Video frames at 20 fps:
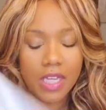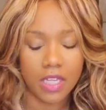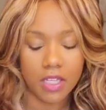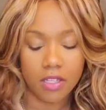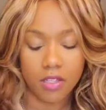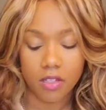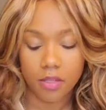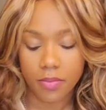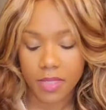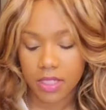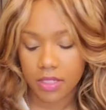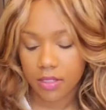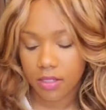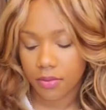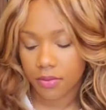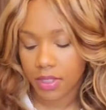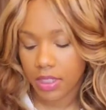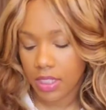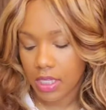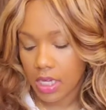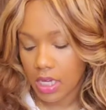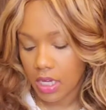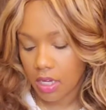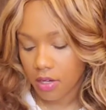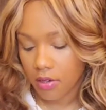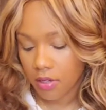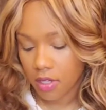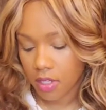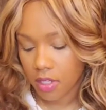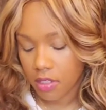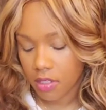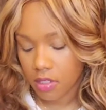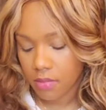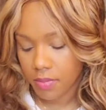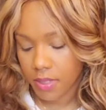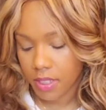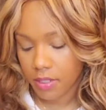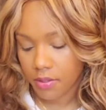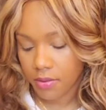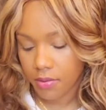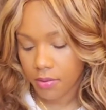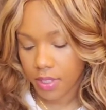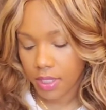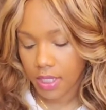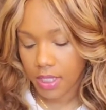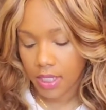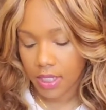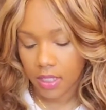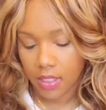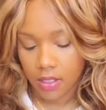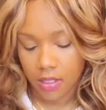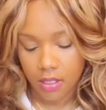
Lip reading: You could be dealing with the Aries, by the way.